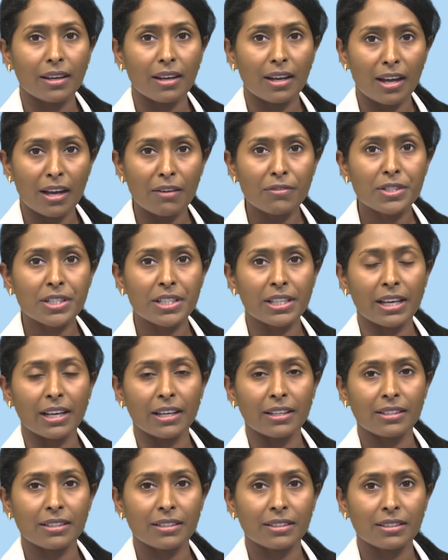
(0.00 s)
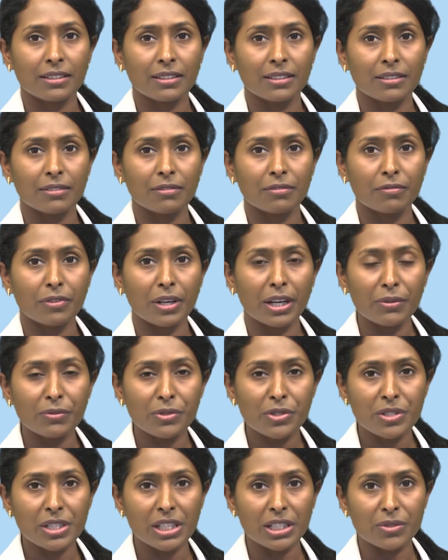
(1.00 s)
After that, 5
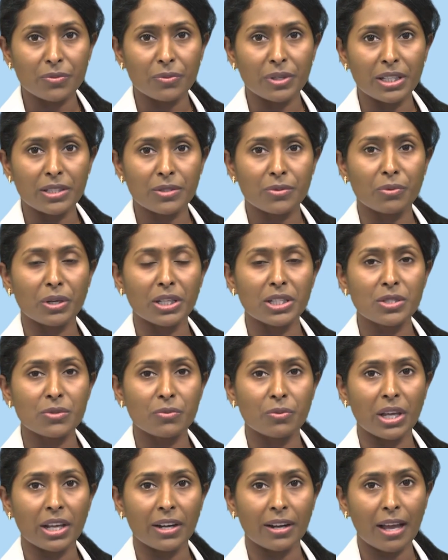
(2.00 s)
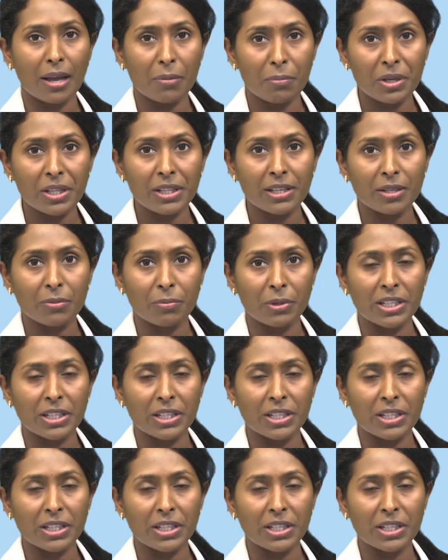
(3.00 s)
to 6 weeks, once we are happy that